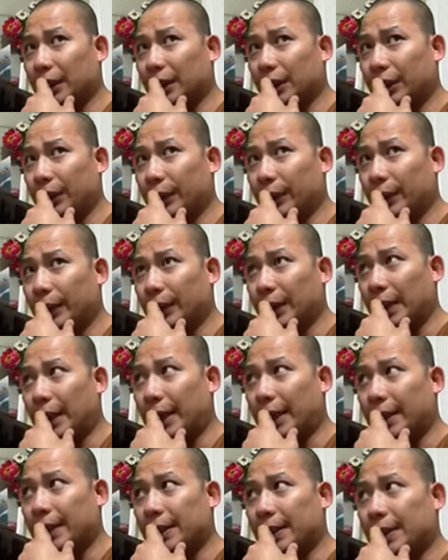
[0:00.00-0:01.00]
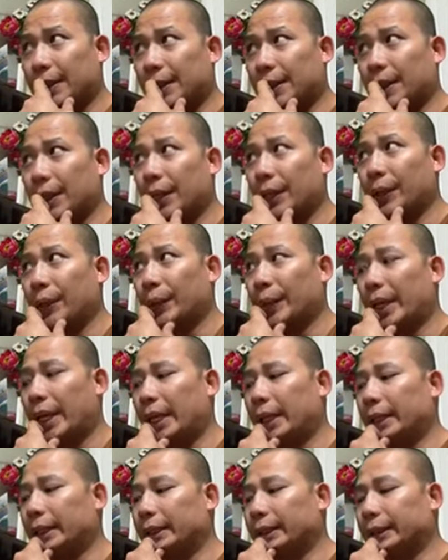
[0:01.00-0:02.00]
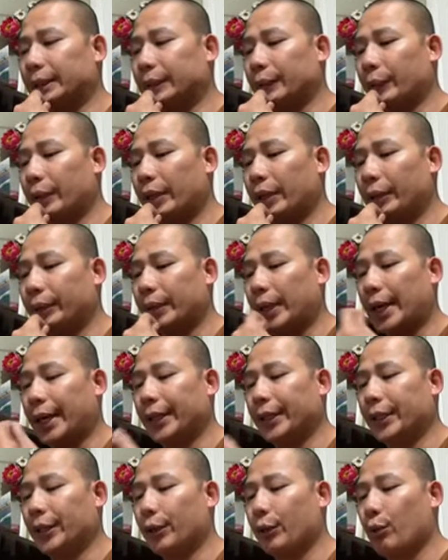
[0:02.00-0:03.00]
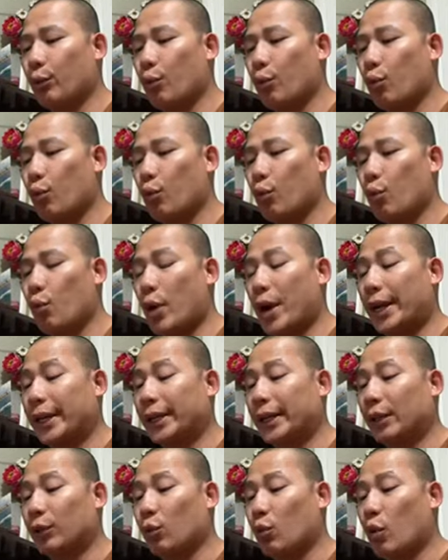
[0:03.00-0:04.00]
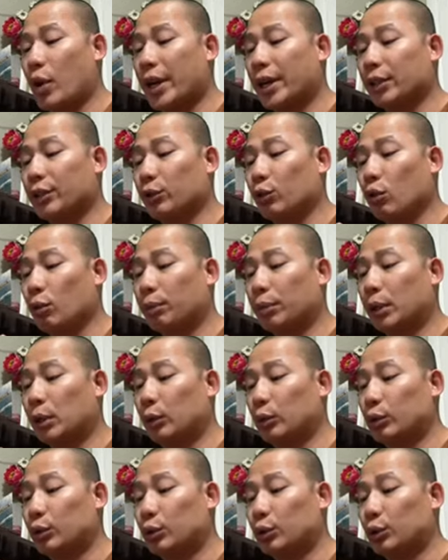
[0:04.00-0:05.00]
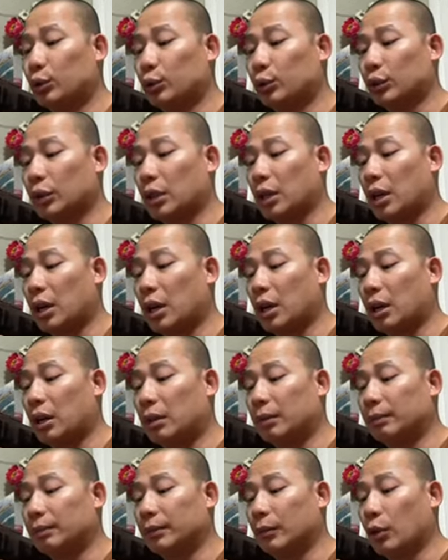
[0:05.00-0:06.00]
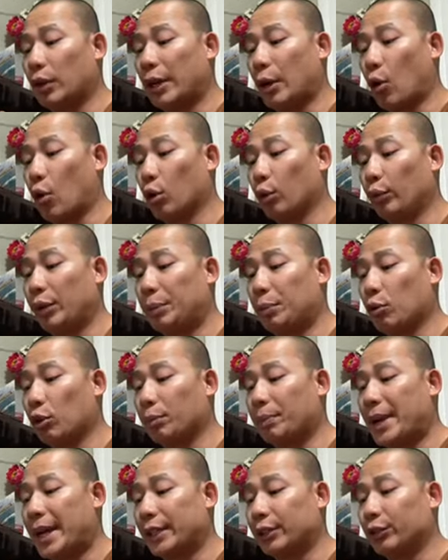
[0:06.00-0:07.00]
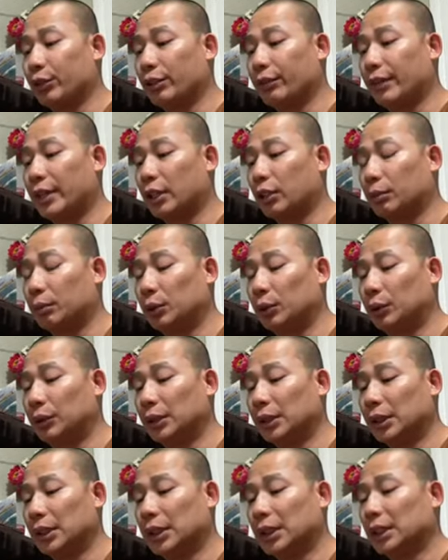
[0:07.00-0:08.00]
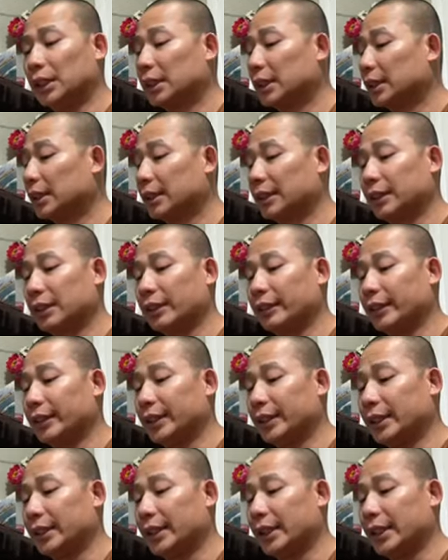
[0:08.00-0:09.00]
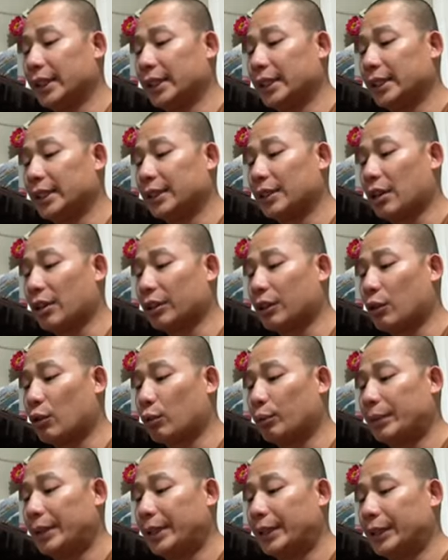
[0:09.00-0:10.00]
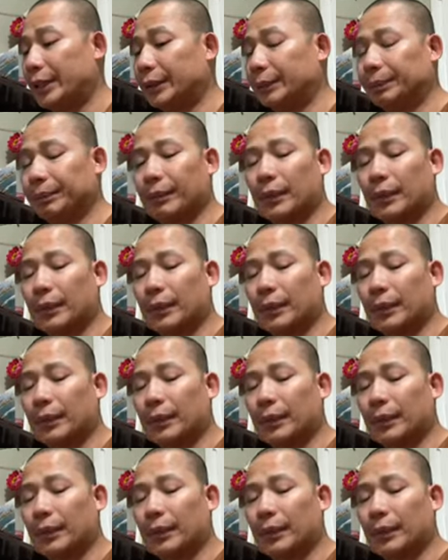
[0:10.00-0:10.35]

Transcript: you realize, okay, well, I know when and where to approach or report back to the venerable. Because obviously this is not gonna be good.